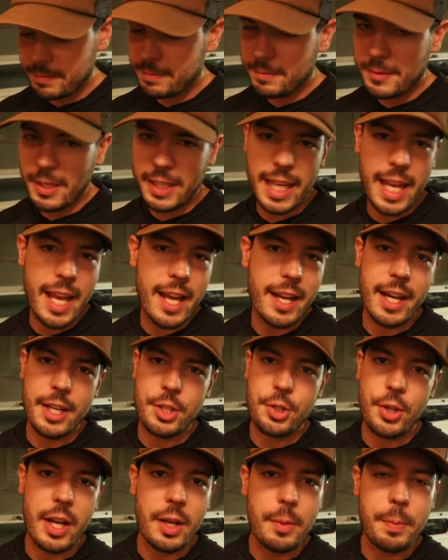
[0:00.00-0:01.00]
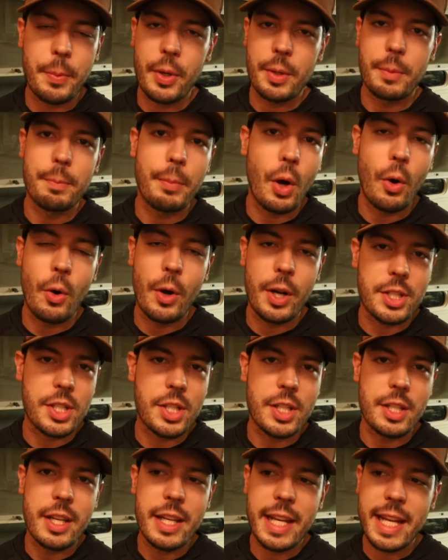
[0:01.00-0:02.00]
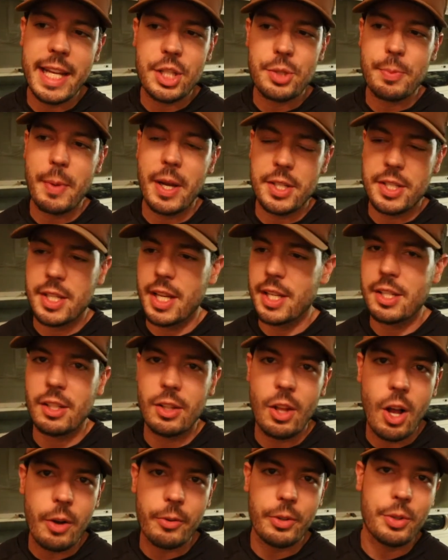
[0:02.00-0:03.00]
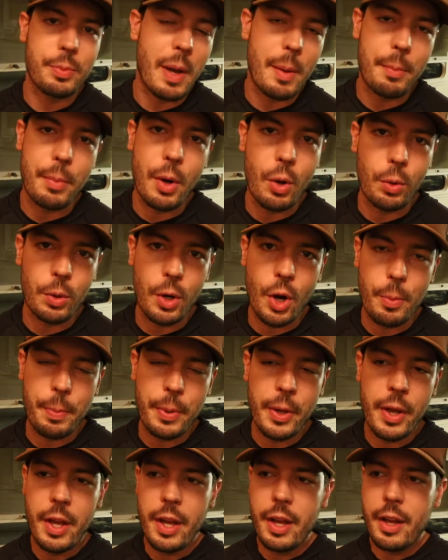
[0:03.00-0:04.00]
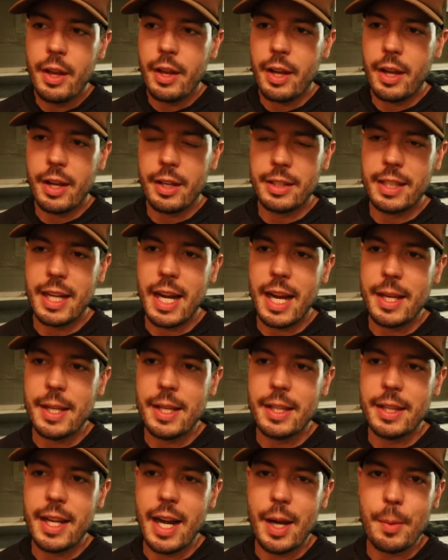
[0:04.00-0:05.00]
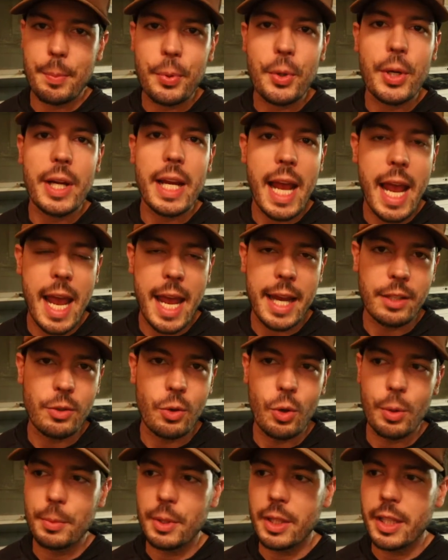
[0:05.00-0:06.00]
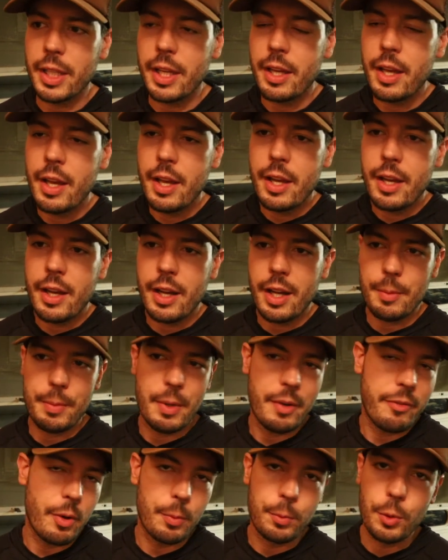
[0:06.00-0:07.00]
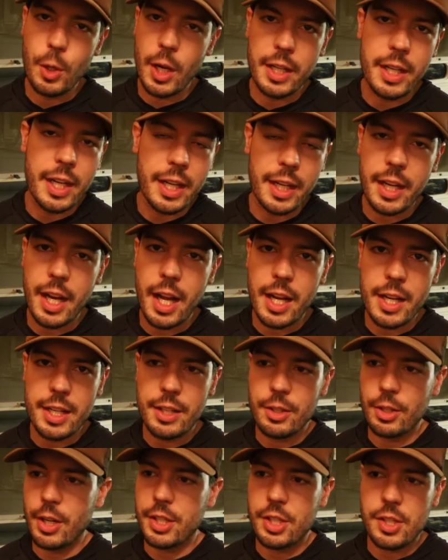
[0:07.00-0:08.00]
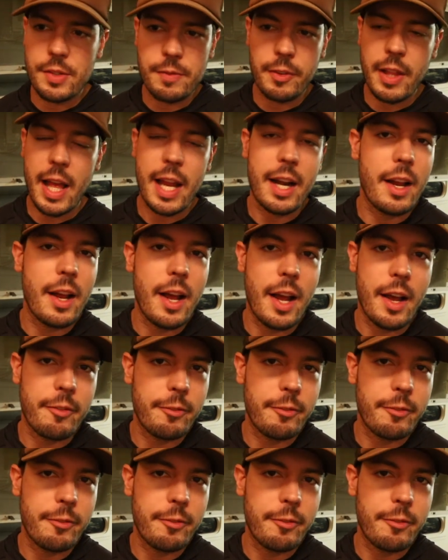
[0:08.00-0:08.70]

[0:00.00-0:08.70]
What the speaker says: Again, I try to put bow hooks in each of my sets along with my bow rope that I pre-hang normally. But if I'm running and gunning or I just flat